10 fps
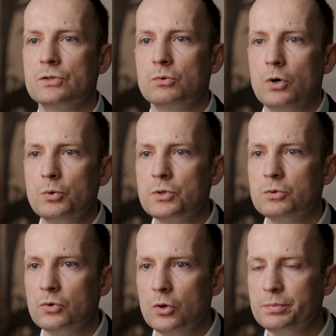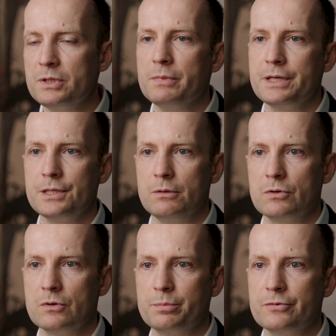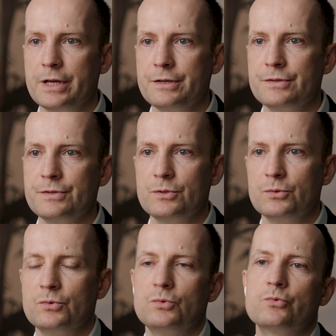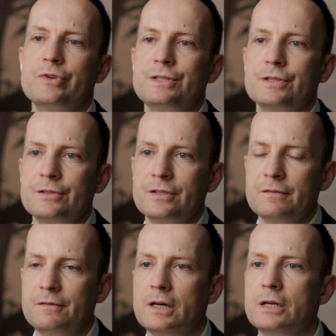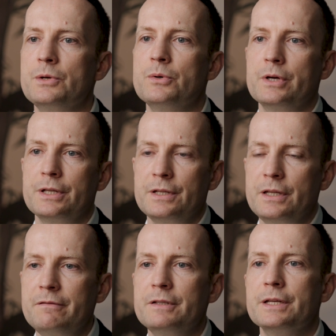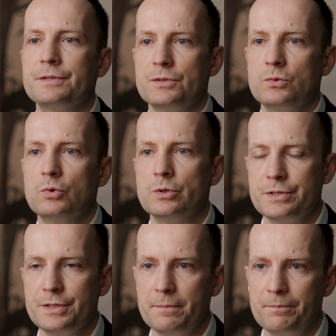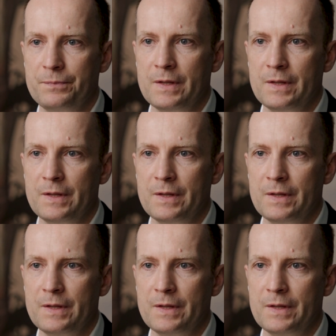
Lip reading: So also to optimize our operations, to return the value and the dividends towards them.